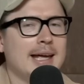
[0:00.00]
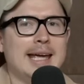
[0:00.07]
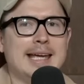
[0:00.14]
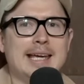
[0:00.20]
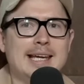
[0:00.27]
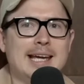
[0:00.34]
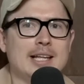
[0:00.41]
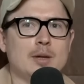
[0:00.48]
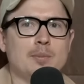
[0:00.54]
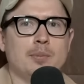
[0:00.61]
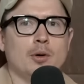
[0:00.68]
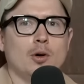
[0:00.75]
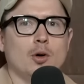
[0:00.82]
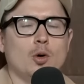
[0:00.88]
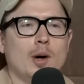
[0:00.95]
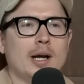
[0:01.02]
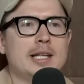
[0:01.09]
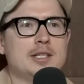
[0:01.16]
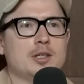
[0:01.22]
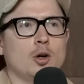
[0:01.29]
He can get the ball, and he's